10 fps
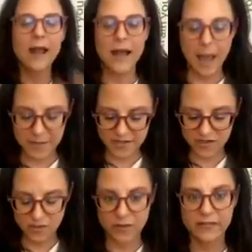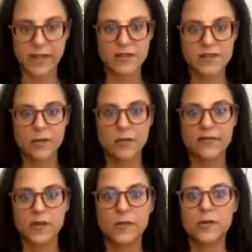Opposition reflex. So
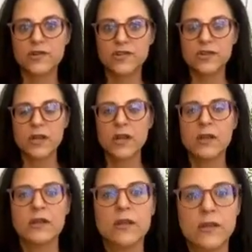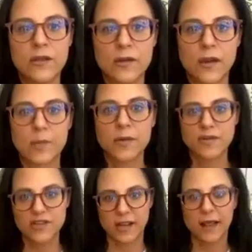if you push, you get
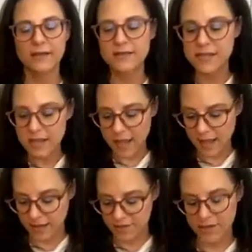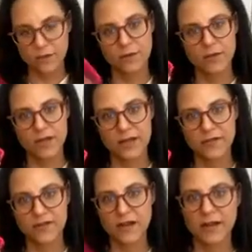pushed against. And so if
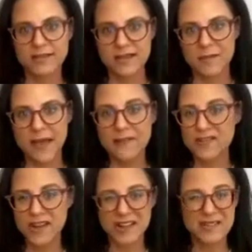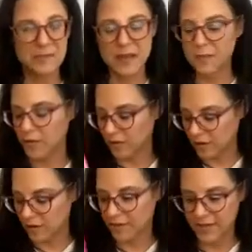your dog is a big
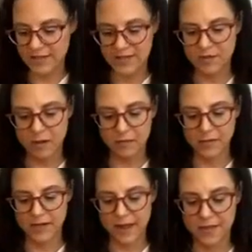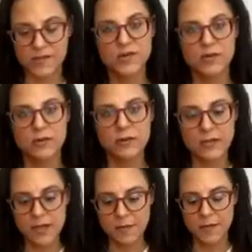puller, this is probably not the tool,
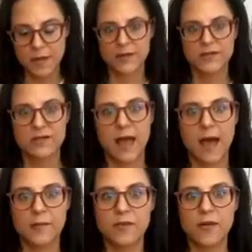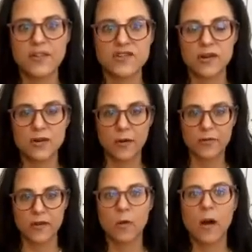because that pressure when
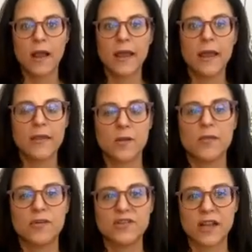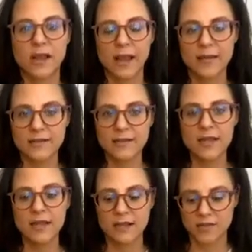they're walking and they're pushing against
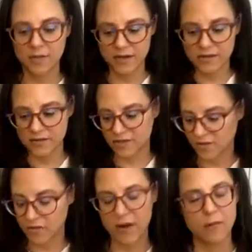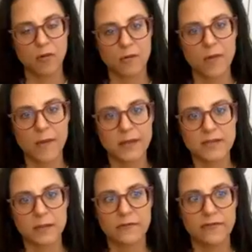is going to just create more
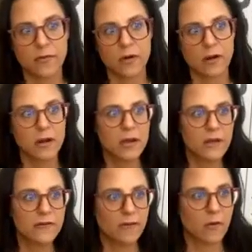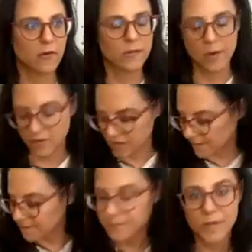momentum for forward
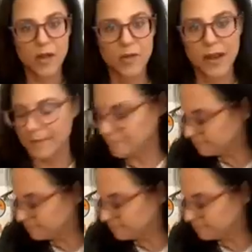motion. All right.